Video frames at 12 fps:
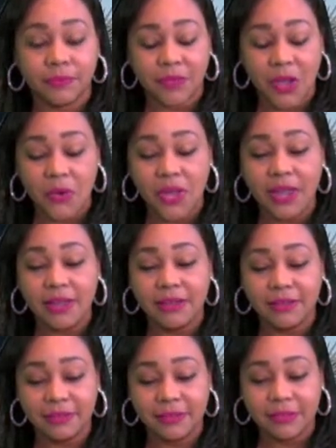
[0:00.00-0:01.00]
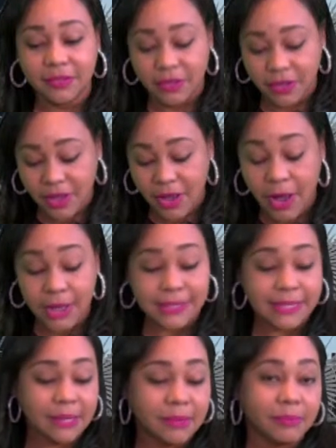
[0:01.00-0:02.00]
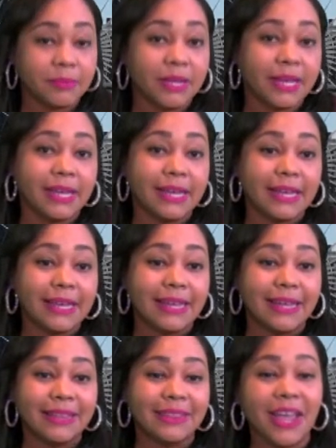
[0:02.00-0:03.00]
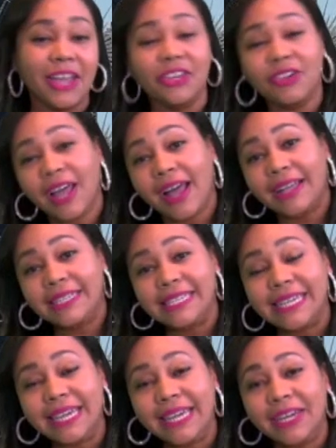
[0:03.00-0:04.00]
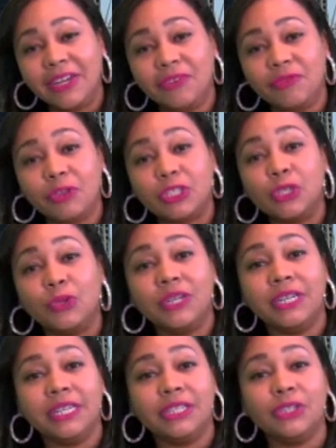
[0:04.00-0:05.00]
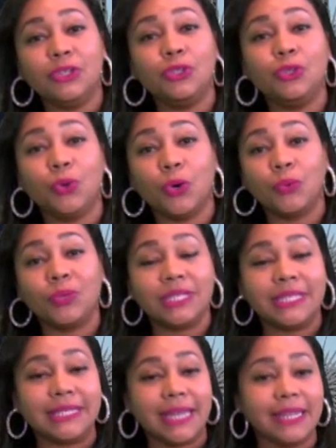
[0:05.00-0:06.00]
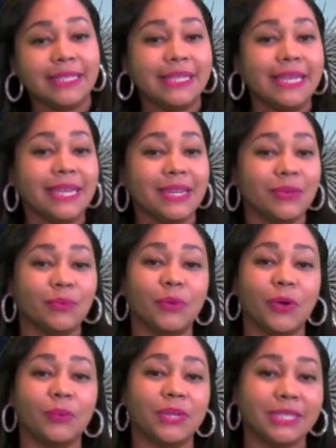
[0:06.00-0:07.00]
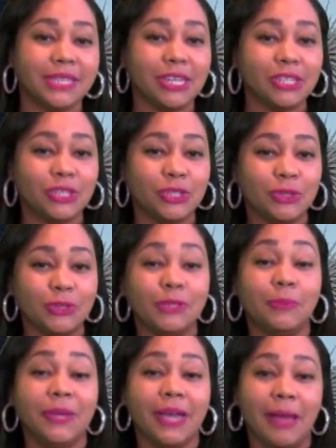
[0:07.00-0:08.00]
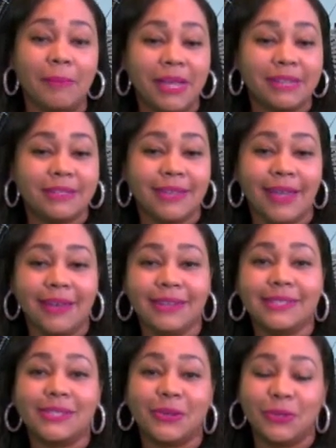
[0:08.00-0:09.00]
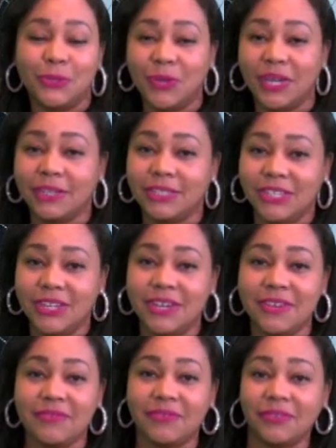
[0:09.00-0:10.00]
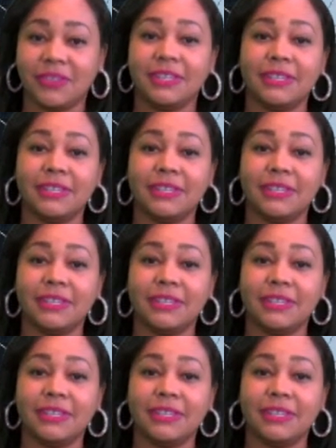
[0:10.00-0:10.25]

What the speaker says: Okay. Awesome. Thank you guys again for tuning in to Your Real Estate Tea, where we teach you to become educated so you can achieve.